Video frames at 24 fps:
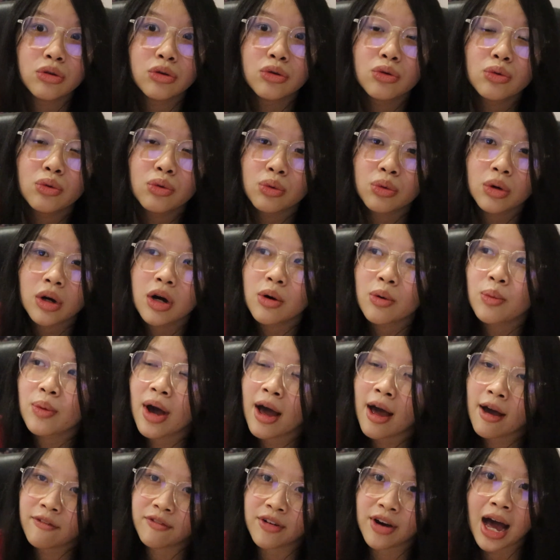you will
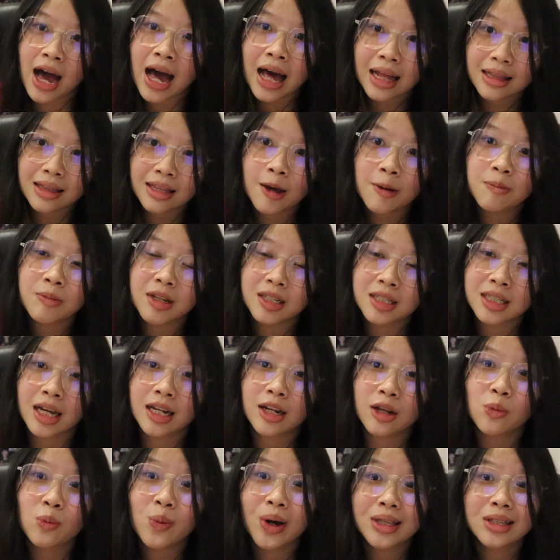have a hard time
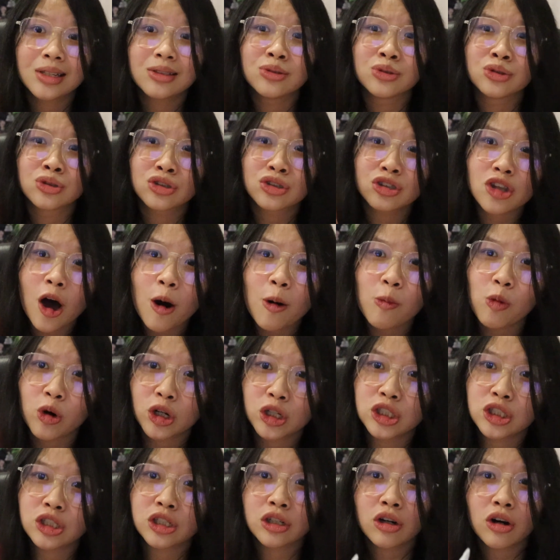deciding whether to stop
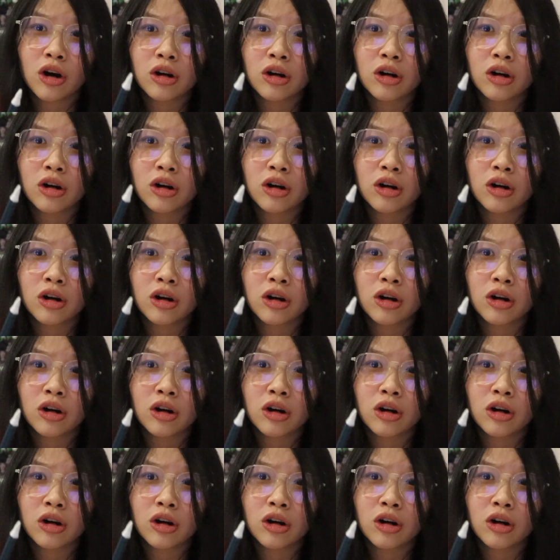watching